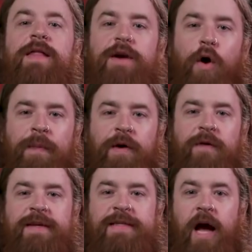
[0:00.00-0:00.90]
The opener
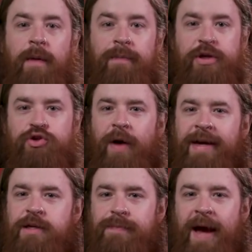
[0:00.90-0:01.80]
of this album, A
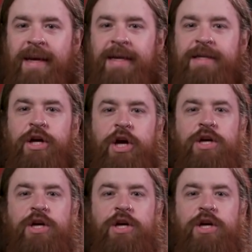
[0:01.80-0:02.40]
Shrine to Madness,